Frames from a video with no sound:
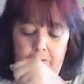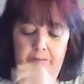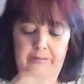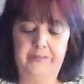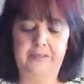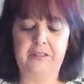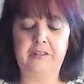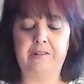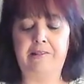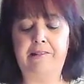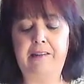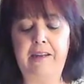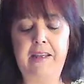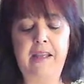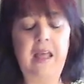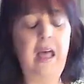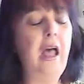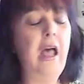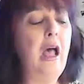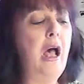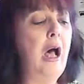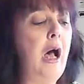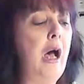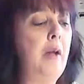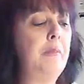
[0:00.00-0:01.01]
sorry,
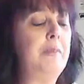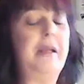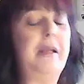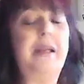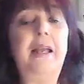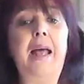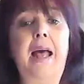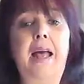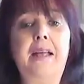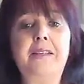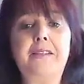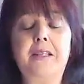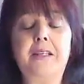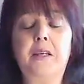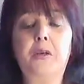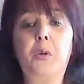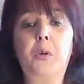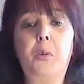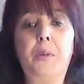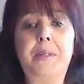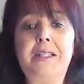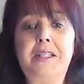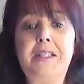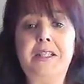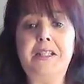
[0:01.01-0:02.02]
I'm going to ask a
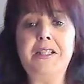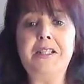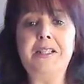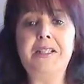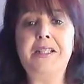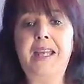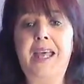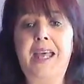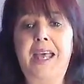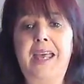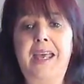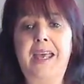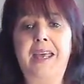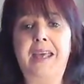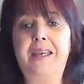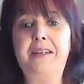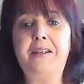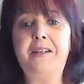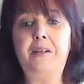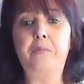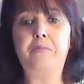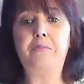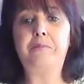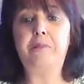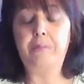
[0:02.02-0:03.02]
question and
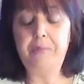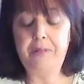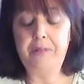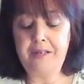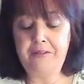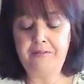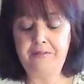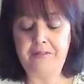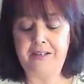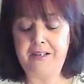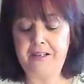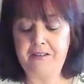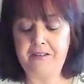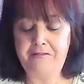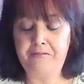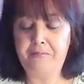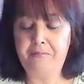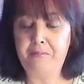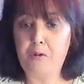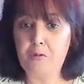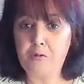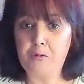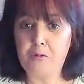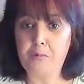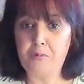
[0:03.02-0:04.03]
I'll probably even give
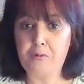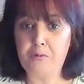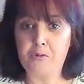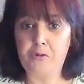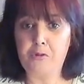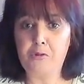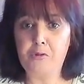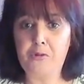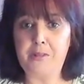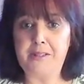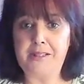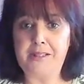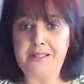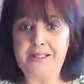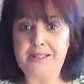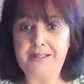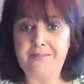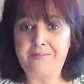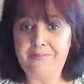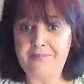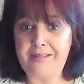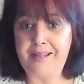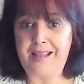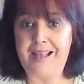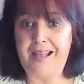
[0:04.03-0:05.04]
multiple choice
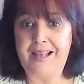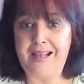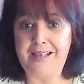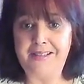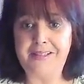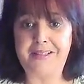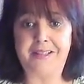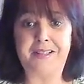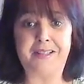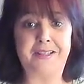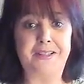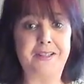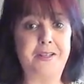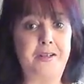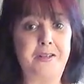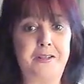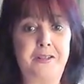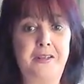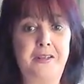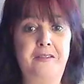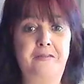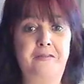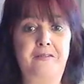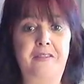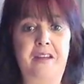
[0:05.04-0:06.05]
answers so you
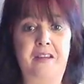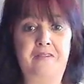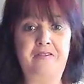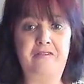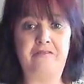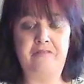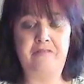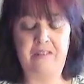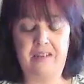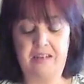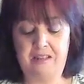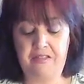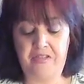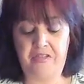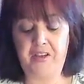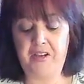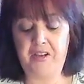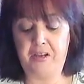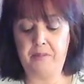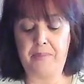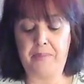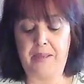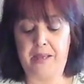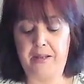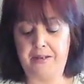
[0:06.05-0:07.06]
even have to really think
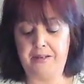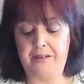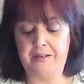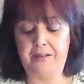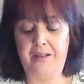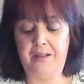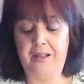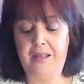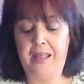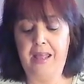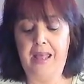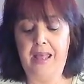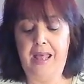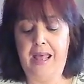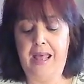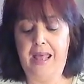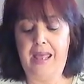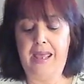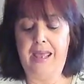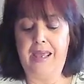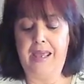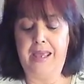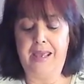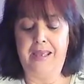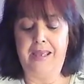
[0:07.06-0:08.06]
about it,
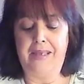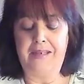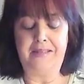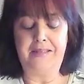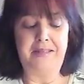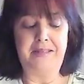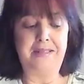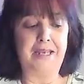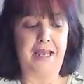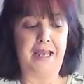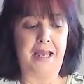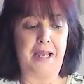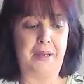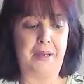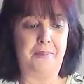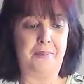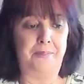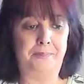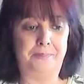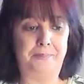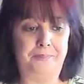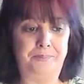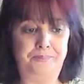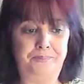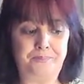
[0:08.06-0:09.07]

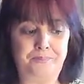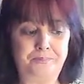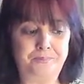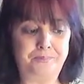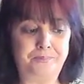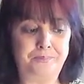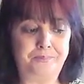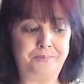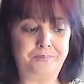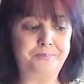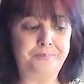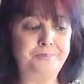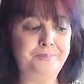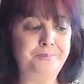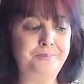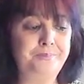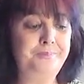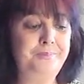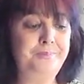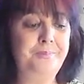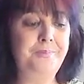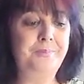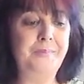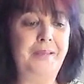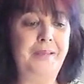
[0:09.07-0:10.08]
and
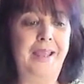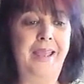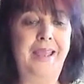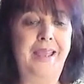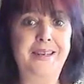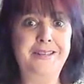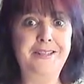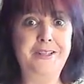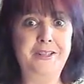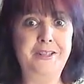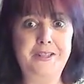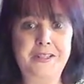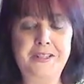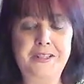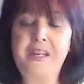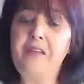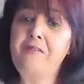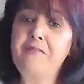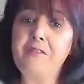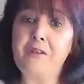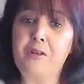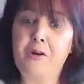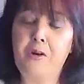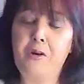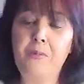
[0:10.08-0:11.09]
you just have
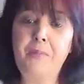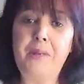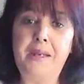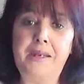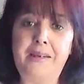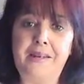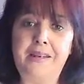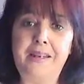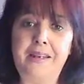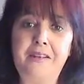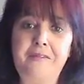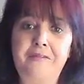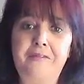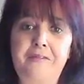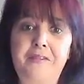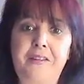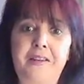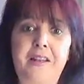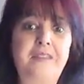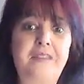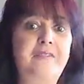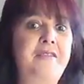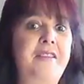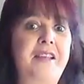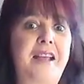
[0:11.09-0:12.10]
to comment,
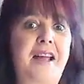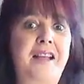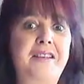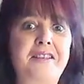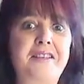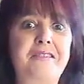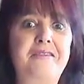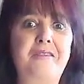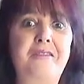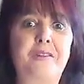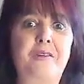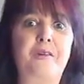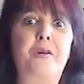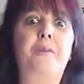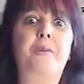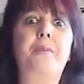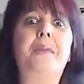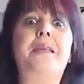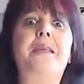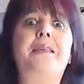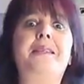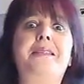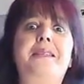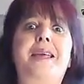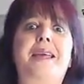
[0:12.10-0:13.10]
leave the answer in the
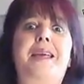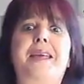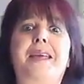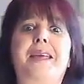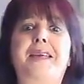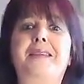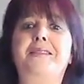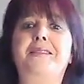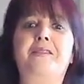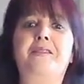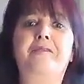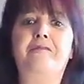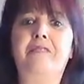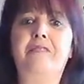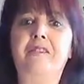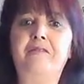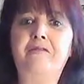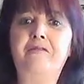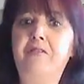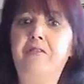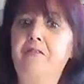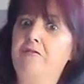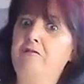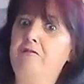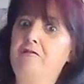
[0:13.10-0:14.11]
comment, and you're in
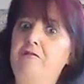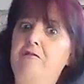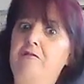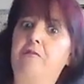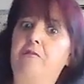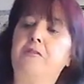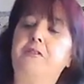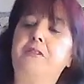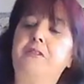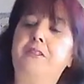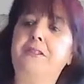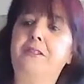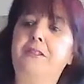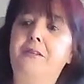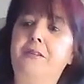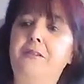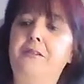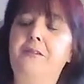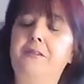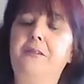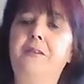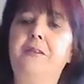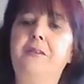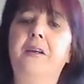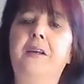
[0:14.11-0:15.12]
for the draw.
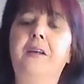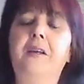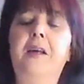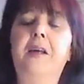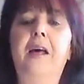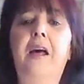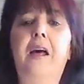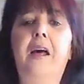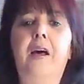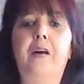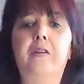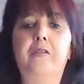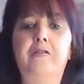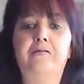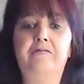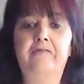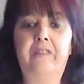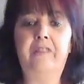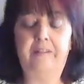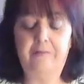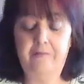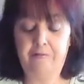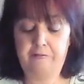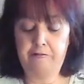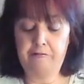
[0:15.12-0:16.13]
So it'll
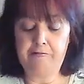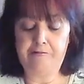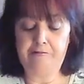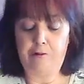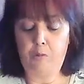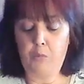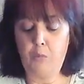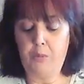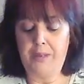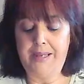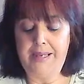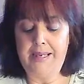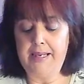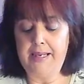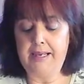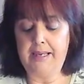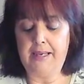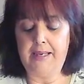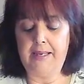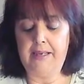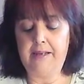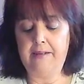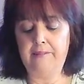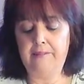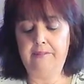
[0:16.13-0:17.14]
run for a week,
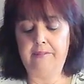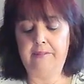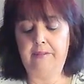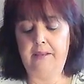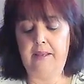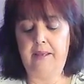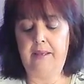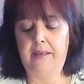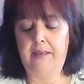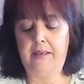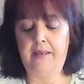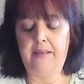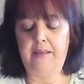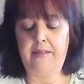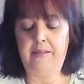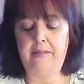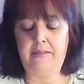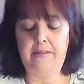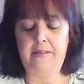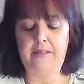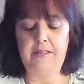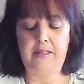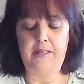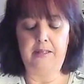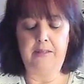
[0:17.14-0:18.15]

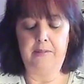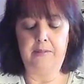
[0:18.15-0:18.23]
and